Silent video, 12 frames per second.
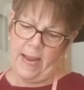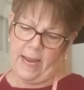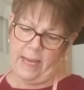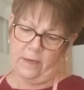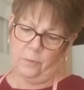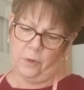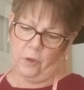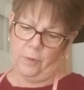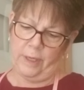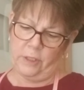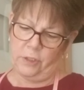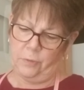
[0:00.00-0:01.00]
And we're
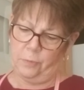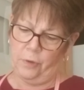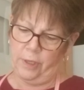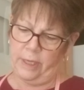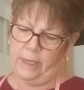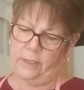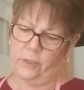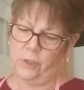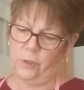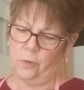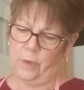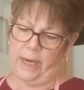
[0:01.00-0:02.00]
going to put it
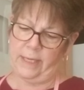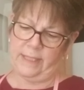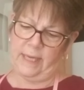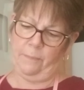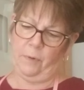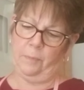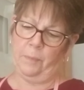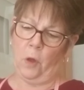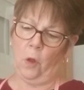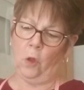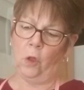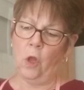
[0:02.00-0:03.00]
into a separate
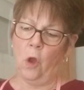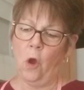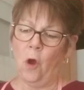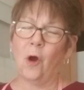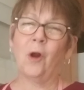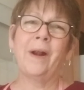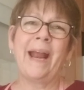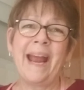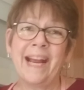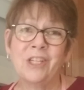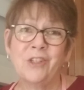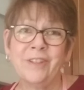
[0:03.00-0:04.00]
bowl. Or
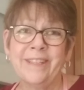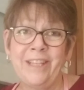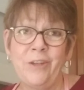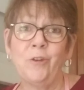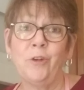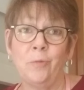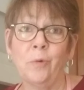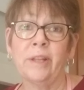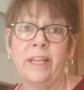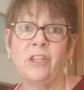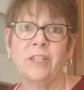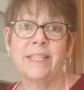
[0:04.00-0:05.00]
actually, you could
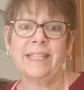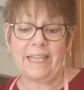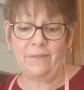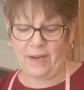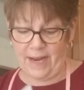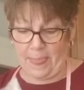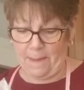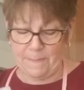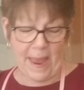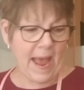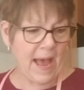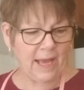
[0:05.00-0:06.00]
really just leave it in the
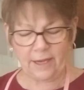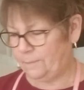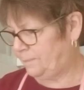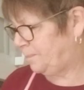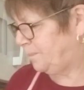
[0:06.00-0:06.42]
bag.